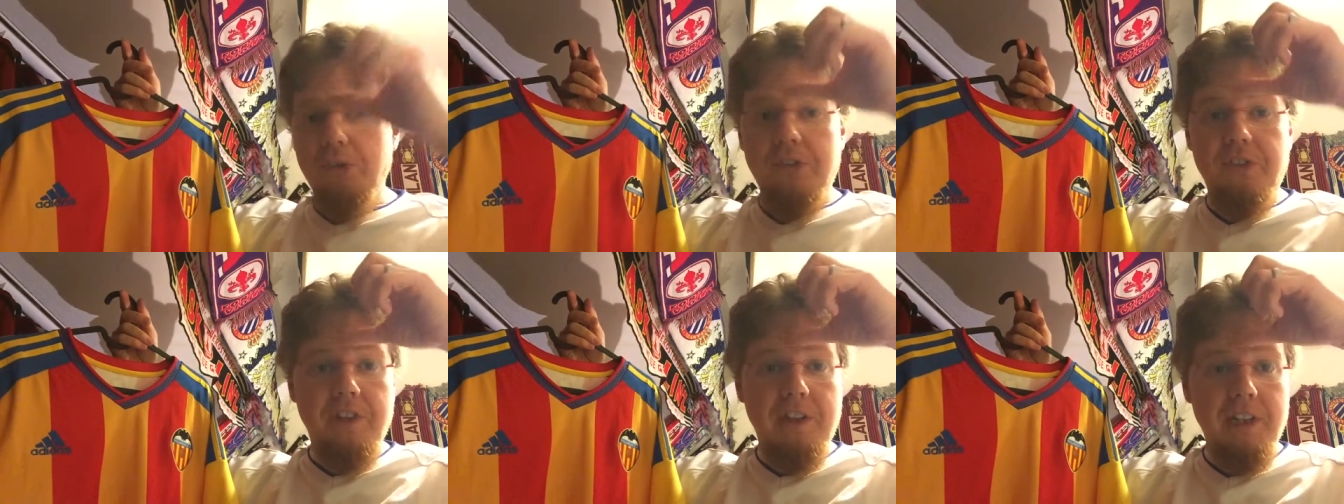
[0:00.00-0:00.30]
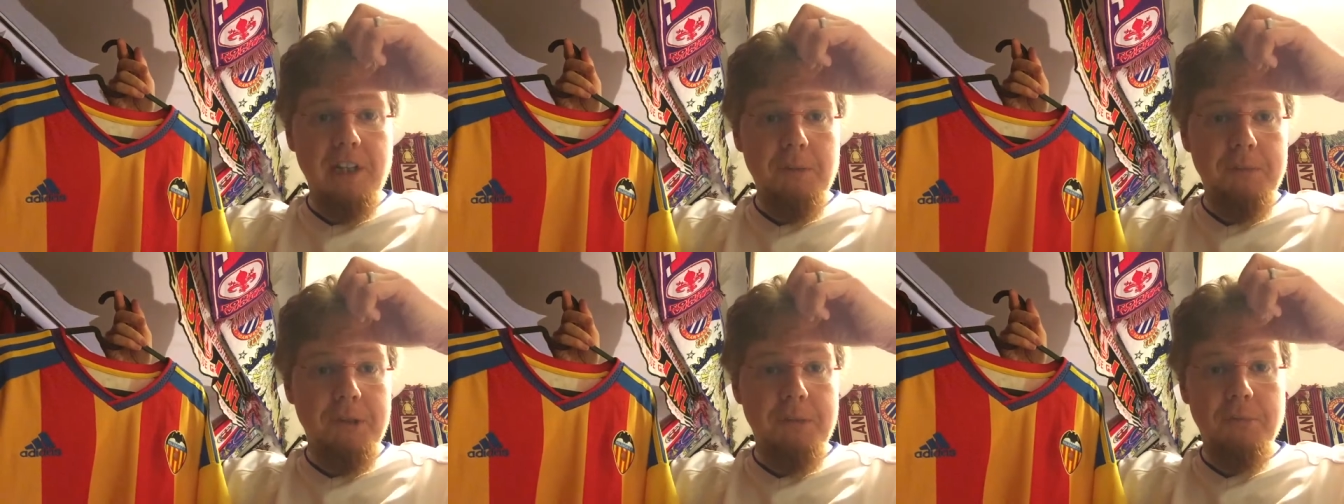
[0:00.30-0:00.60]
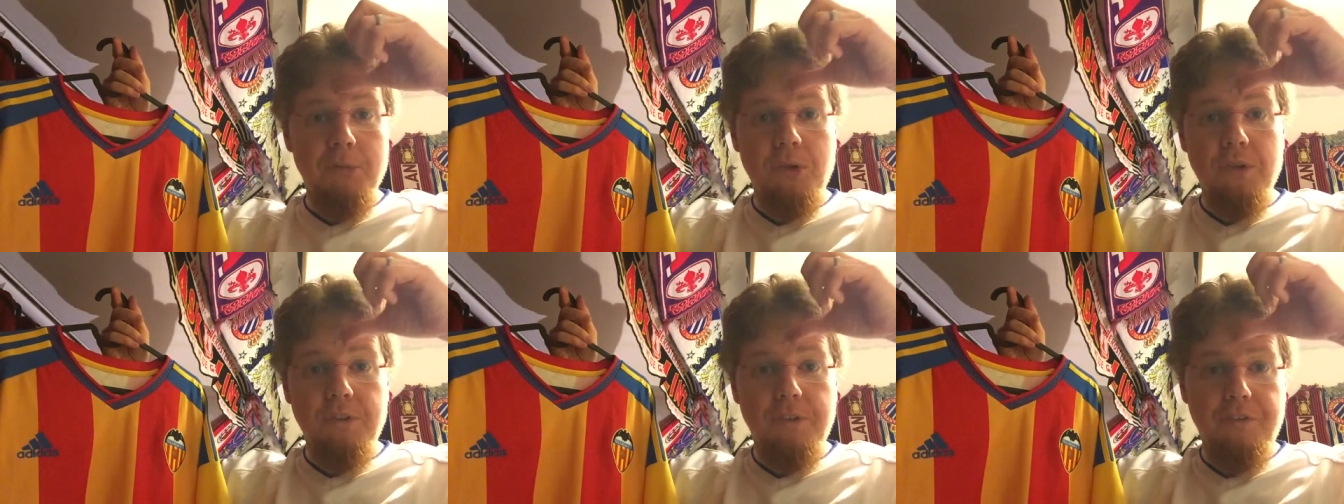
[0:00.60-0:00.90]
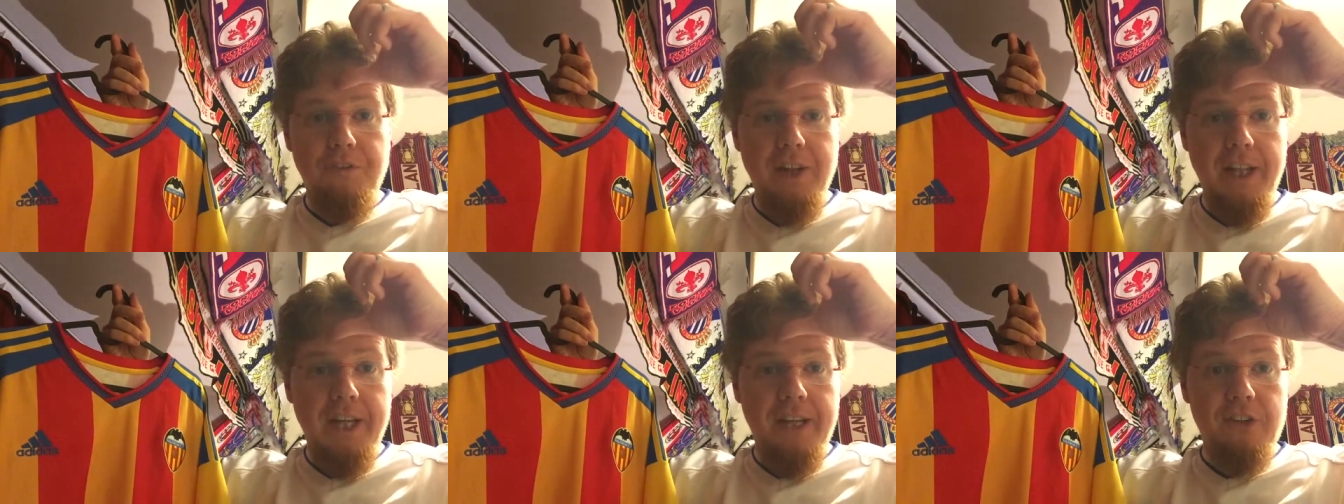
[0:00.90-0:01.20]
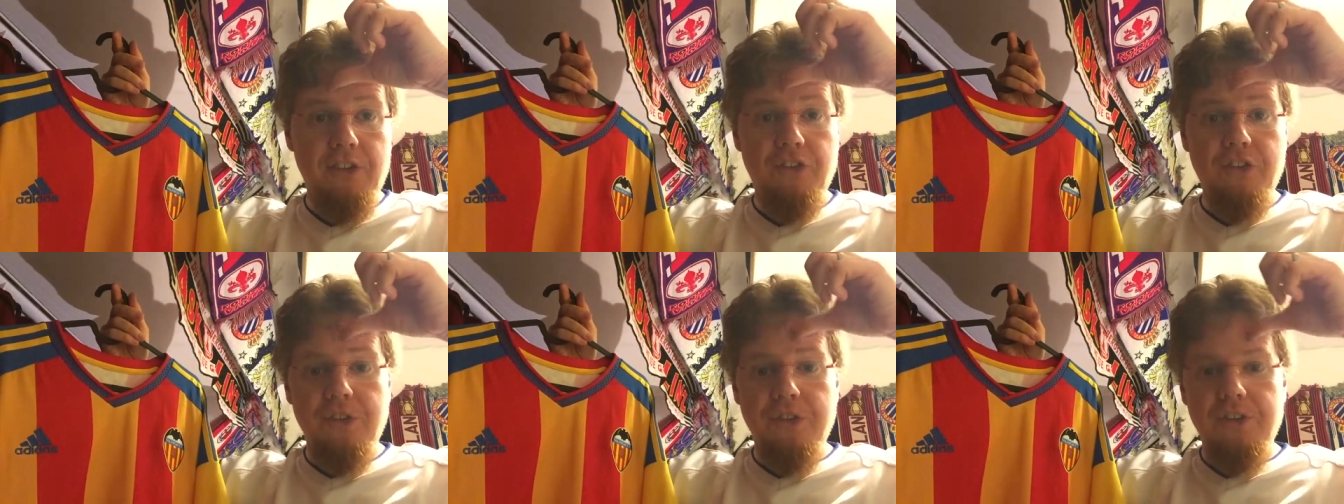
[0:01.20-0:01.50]
So it's a little bit more of a
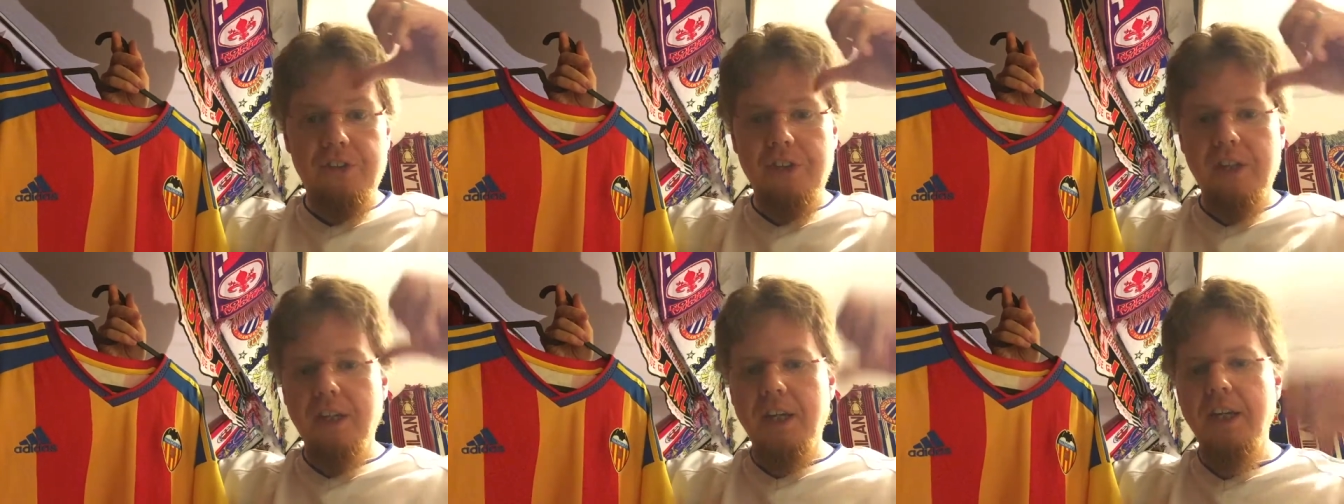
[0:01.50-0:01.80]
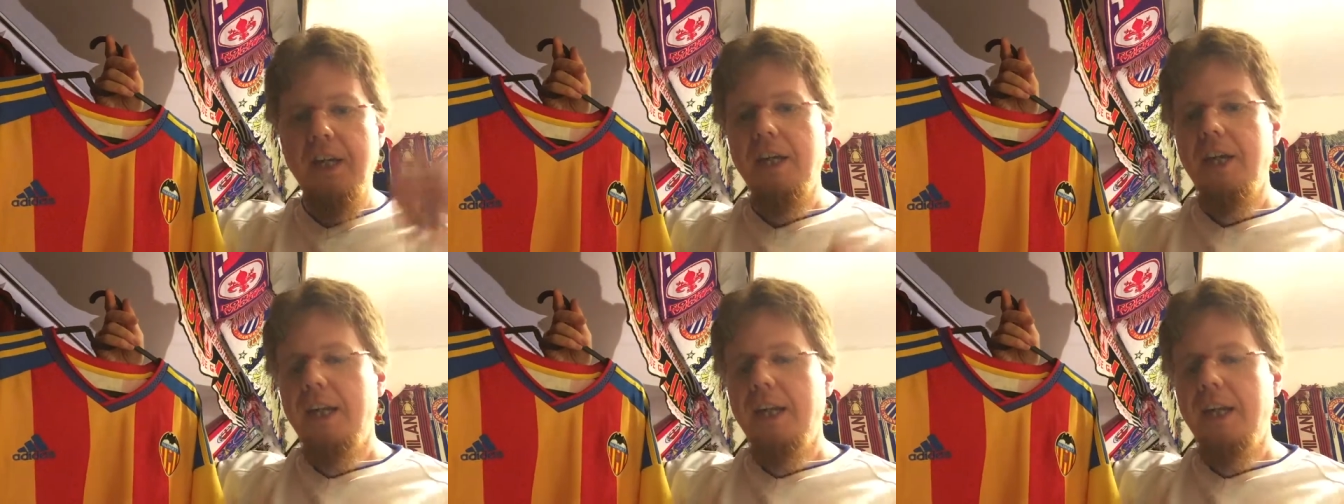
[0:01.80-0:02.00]
flag jersey.